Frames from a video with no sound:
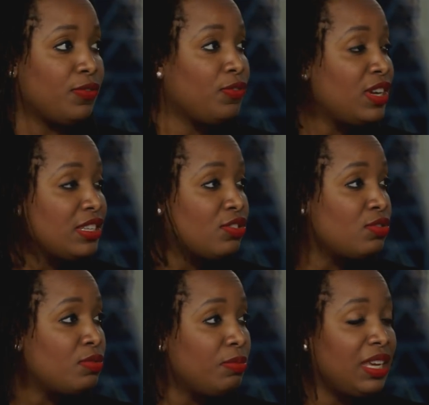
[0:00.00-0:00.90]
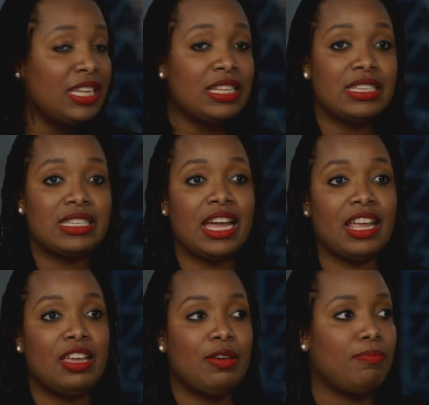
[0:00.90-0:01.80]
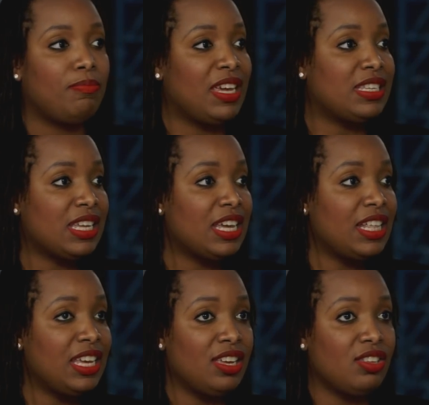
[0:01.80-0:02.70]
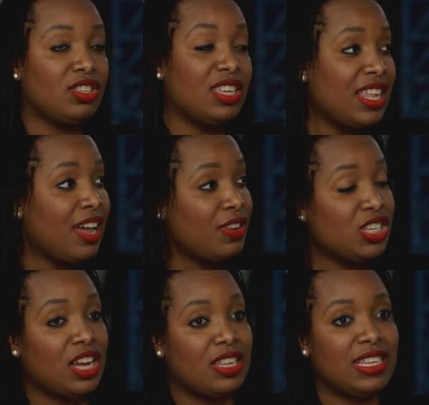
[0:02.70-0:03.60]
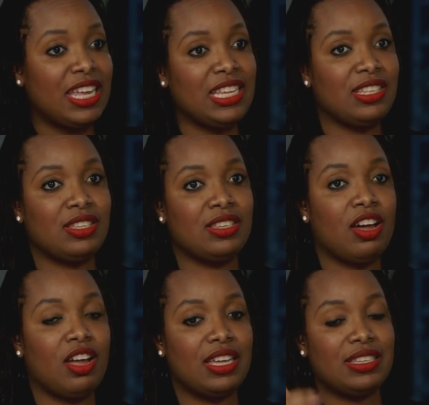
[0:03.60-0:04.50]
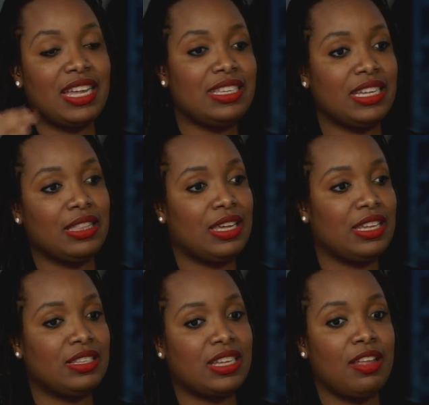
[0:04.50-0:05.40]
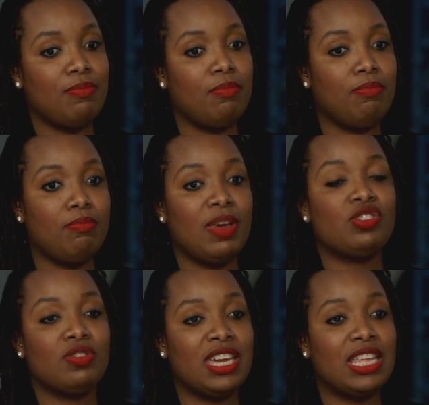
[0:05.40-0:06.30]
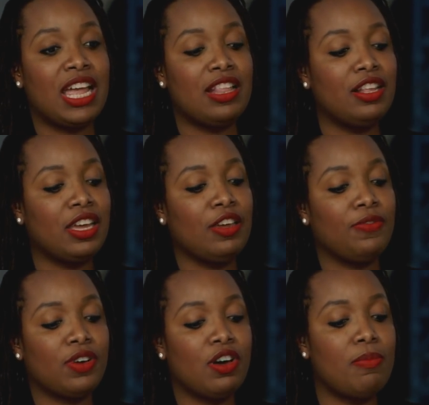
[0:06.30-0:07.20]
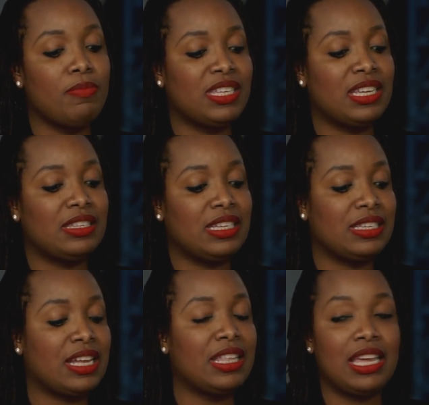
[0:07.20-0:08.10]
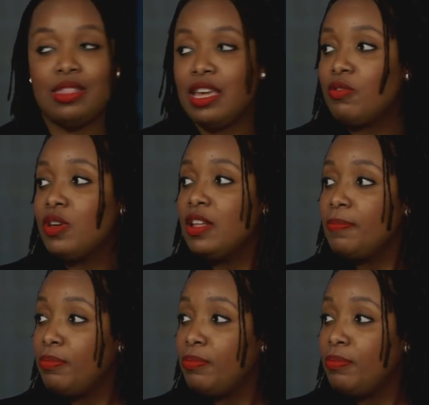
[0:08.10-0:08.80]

on free school meals, that basically didn't have a chance. They need to start assessing things and measuring it and looking for competencies that they think